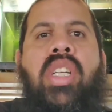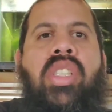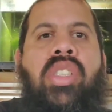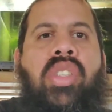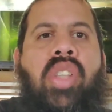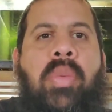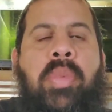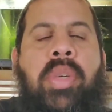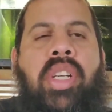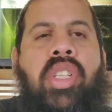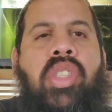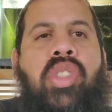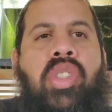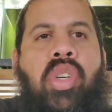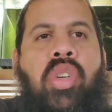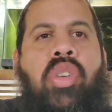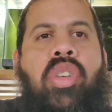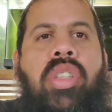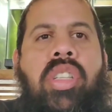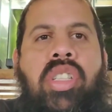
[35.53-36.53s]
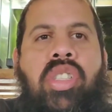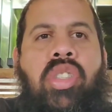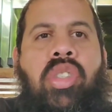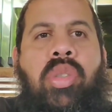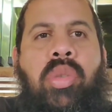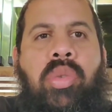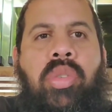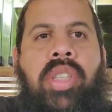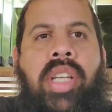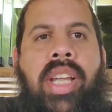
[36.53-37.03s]
So I'm going to show you these
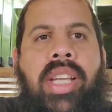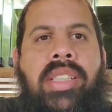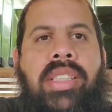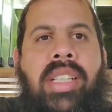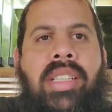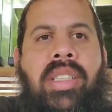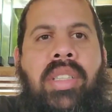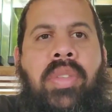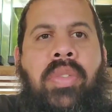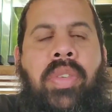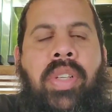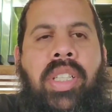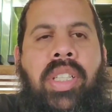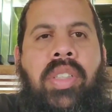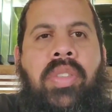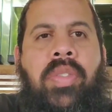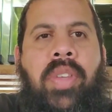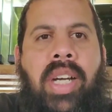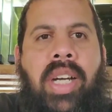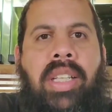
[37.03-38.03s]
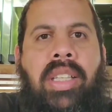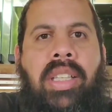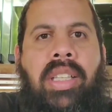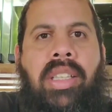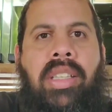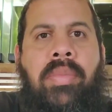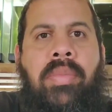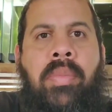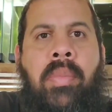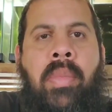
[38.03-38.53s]
two tanks I just finished
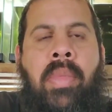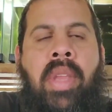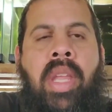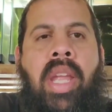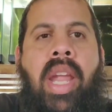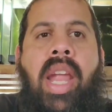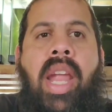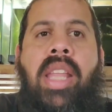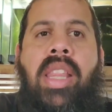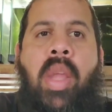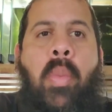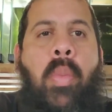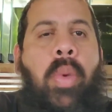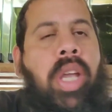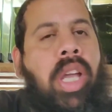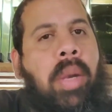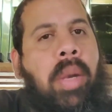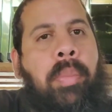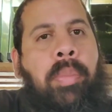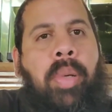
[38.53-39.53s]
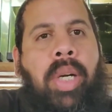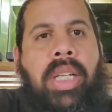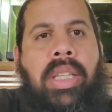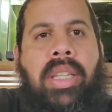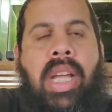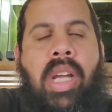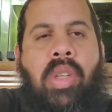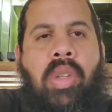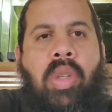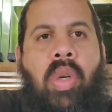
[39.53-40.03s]
finding, and then we're going to
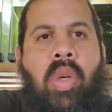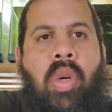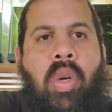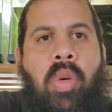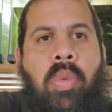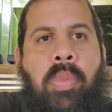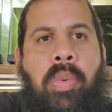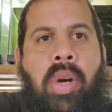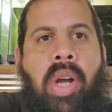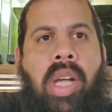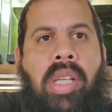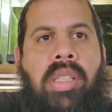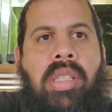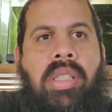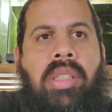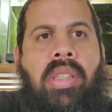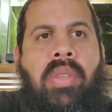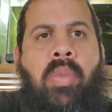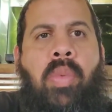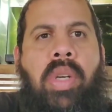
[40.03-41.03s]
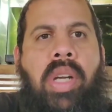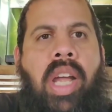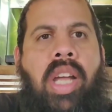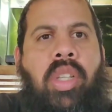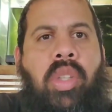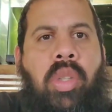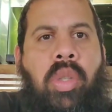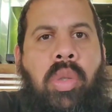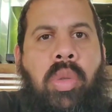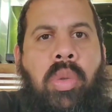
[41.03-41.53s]
break down the whole process of what I
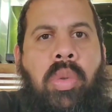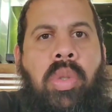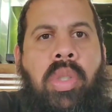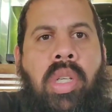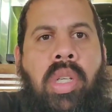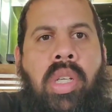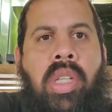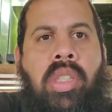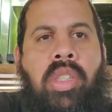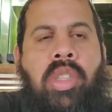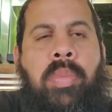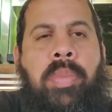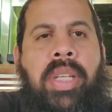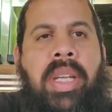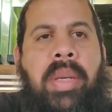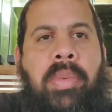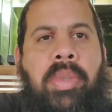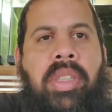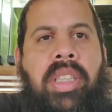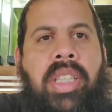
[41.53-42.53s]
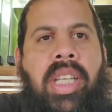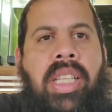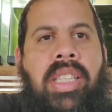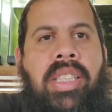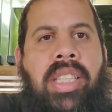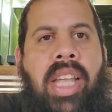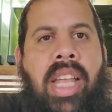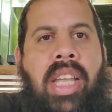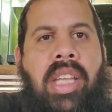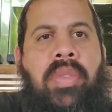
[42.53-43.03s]
do to be able to get
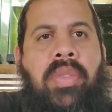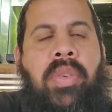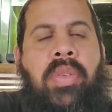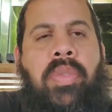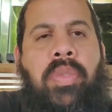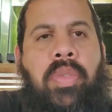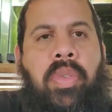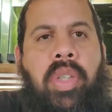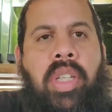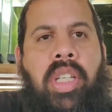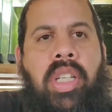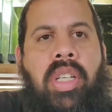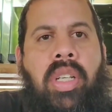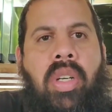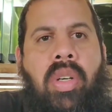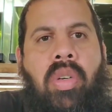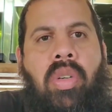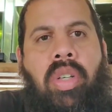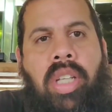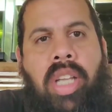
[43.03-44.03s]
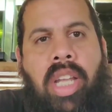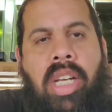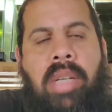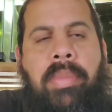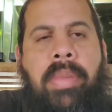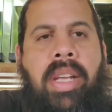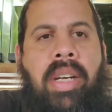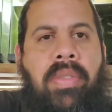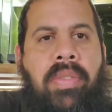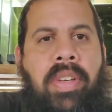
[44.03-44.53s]
tanks for free or get
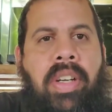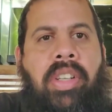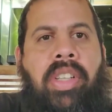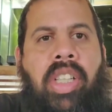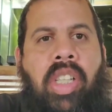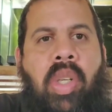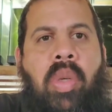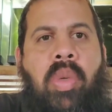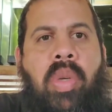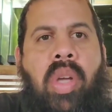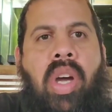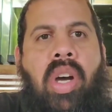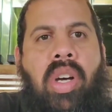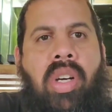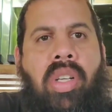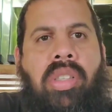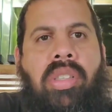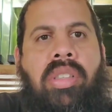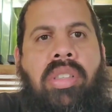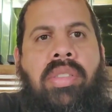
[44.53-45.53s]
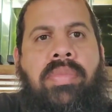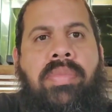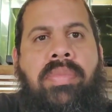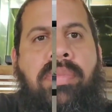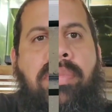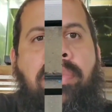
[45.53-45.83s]
them at a very low cost.